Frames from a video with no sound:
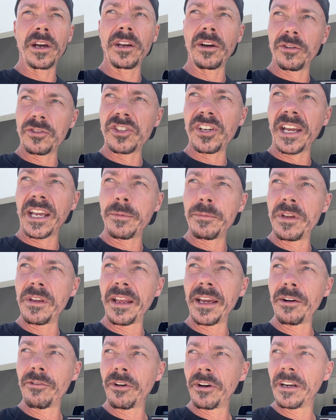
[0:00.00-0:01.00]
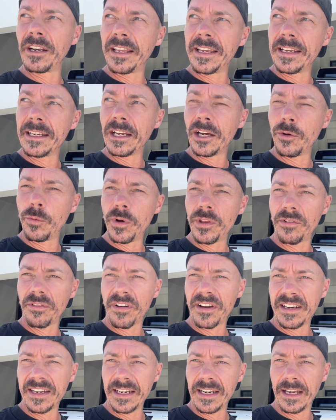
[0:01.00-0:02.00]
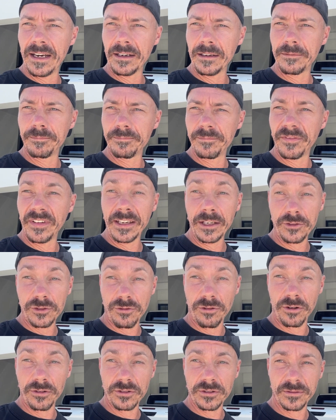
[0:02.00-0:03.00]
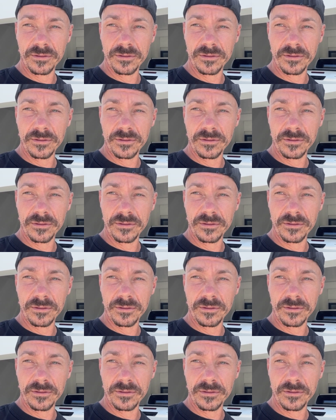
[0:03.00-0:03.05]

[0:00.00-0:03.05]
and I'll check with you later on and let you know whether I have any luck. Fingers crossed.